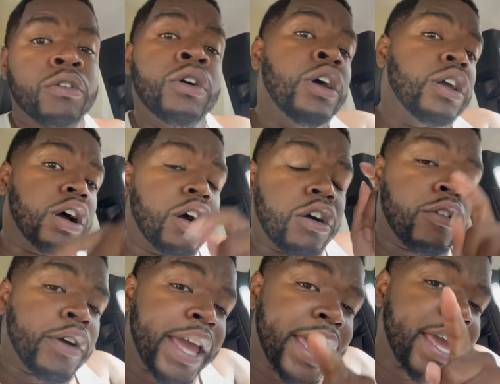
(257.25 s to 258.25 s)
Go on
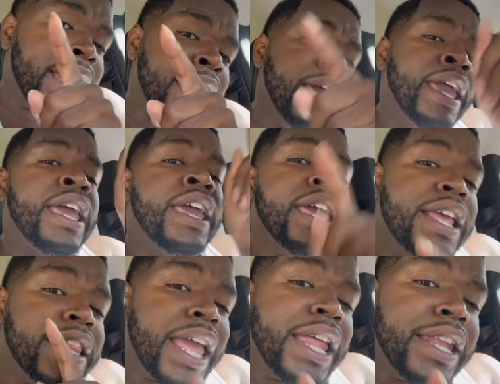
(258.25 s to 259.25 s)
ahead, hit
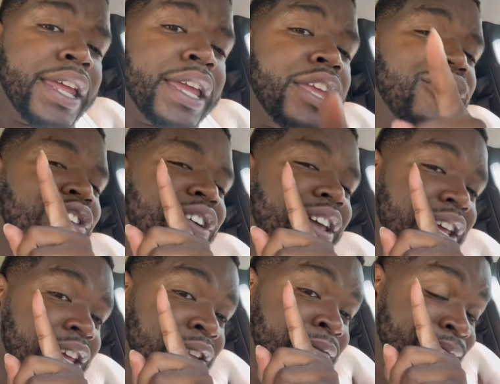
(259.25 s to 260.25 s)
that link, and you're going to get
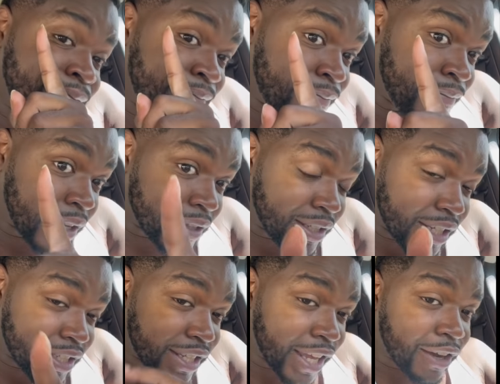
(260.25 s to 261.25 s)
a
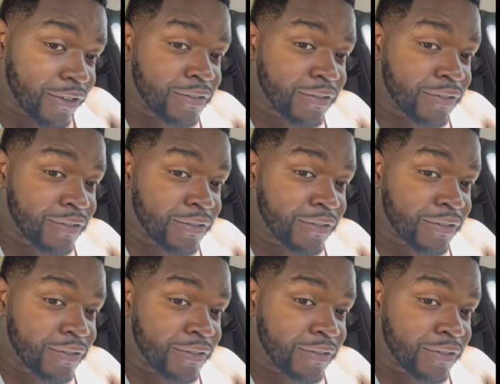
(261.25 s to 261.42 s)
discount.